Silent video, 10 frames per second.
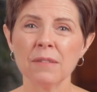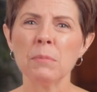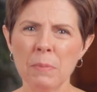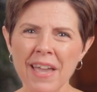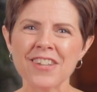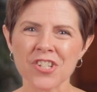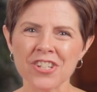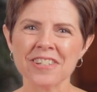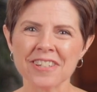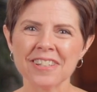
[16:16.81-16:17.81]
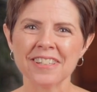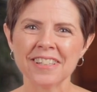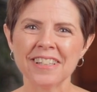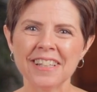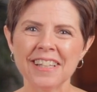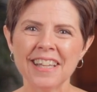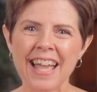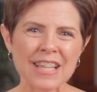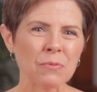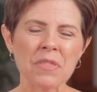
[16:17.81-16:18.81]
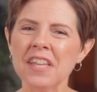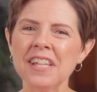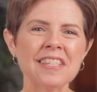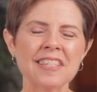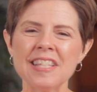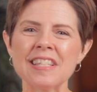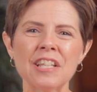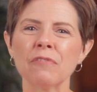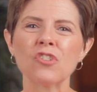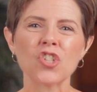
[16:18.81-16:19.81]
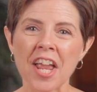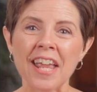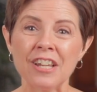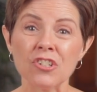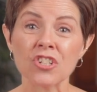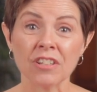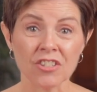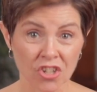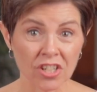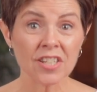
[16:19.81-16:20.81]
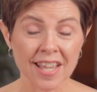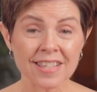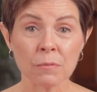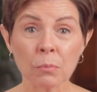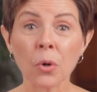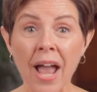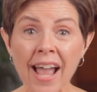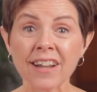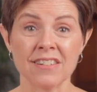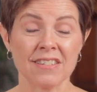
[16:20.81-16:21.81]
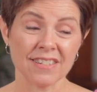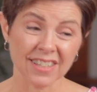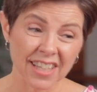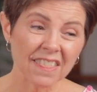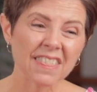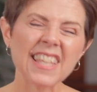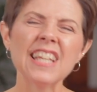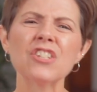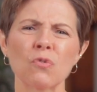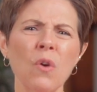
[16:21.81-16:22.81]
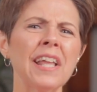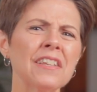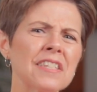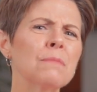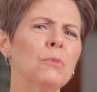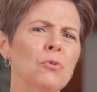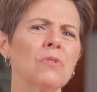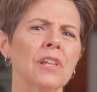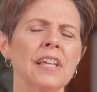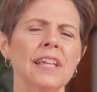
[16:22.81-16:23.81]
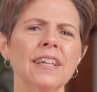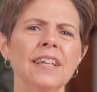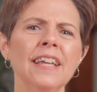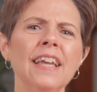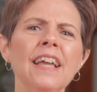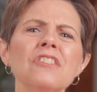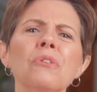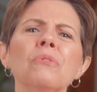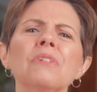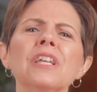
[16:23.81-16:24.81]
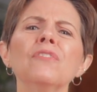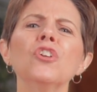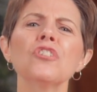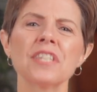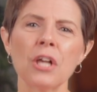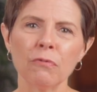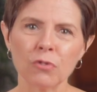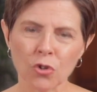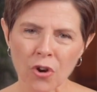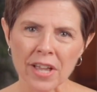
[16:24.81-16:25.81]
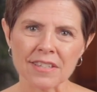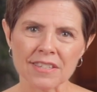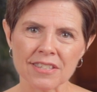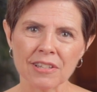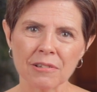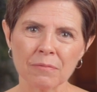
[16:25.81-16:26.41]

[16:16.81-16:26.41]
Be patient. As with any season of change, it's going to take some practice to get things running smoothly. So give yourself grace.